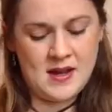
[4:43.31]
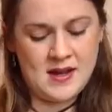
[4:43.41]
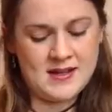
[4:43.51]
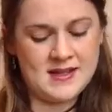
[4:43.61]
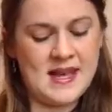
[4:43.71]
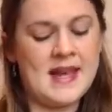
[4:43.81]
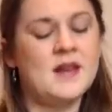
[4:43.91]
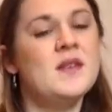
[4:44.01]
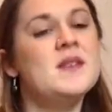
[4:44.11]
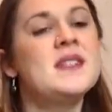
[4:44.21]

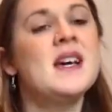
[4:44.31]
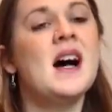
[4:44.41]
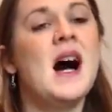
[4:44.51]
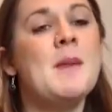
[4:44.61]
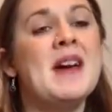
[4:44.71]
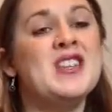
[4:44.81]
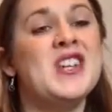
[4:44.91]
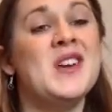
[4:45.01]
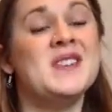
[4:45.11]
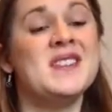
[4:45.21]
scales,
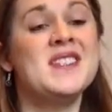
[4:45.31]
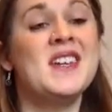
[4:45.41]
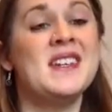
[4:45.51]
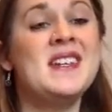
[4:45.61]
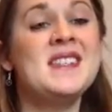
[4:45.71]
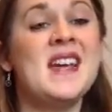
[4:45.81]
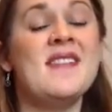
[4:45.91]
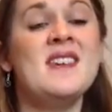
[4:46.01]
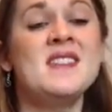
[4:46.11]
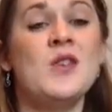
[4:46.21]
arpeggios and studies, and
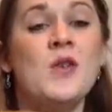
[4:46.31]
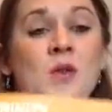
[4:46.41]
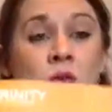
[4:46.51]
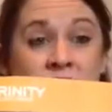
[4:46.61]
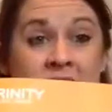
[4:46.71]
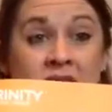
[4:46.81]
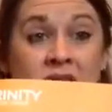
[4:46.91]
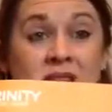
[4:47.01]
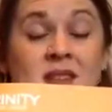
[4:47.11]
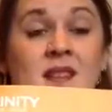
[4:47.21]
these are all
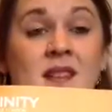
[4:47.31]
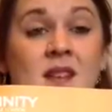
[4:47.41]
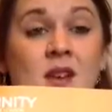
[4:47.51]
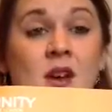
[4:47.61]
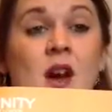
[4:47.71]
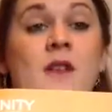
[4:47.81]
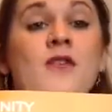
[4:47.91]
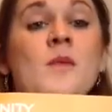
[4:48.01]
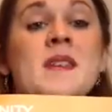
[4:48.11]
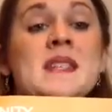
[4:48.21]
taken
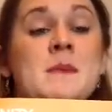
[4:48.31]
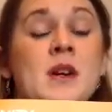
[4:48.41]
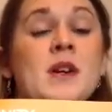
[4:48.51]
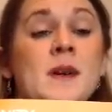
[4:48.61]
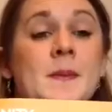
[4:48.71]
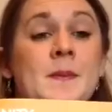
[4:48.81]
from this book.